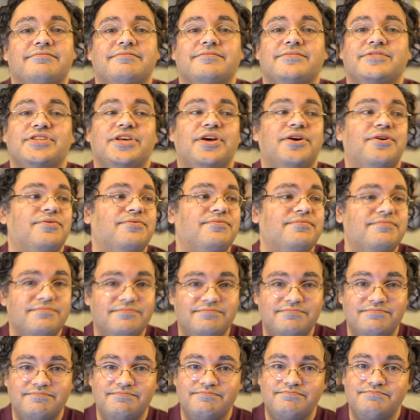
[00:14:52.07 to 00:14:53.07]
So
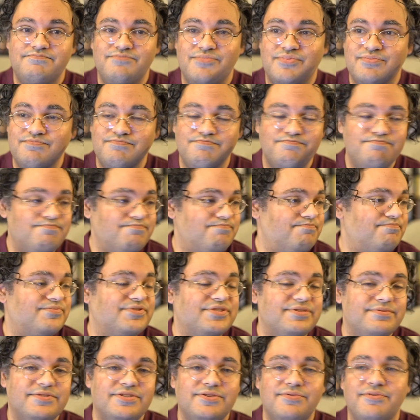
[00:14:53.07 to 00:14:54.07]

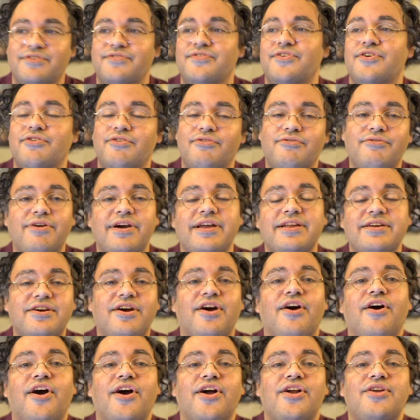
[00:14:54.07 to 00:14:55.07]
to refer to a credit
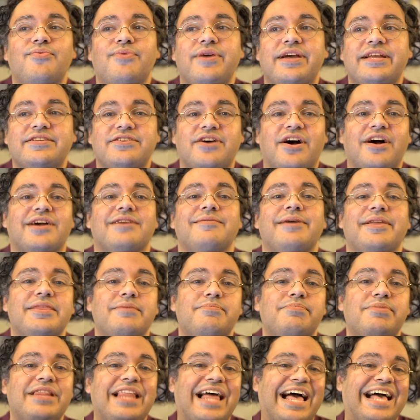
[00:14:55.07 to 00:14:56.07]
card, we talk about the
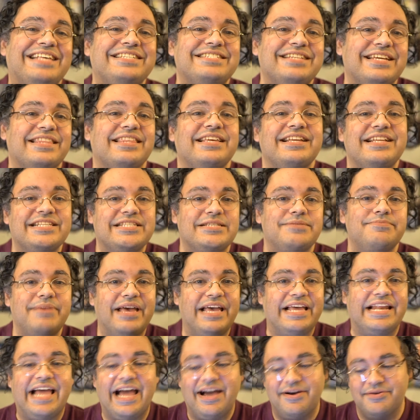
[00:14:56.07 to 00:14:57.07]
plastic that it's
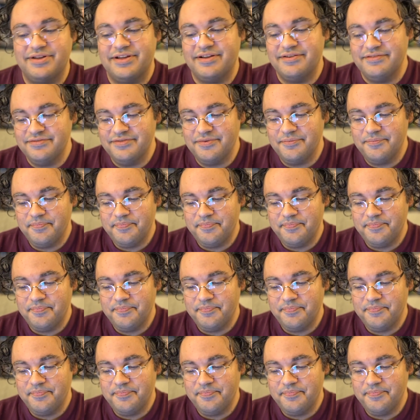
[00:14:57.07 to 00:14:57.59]
made out of.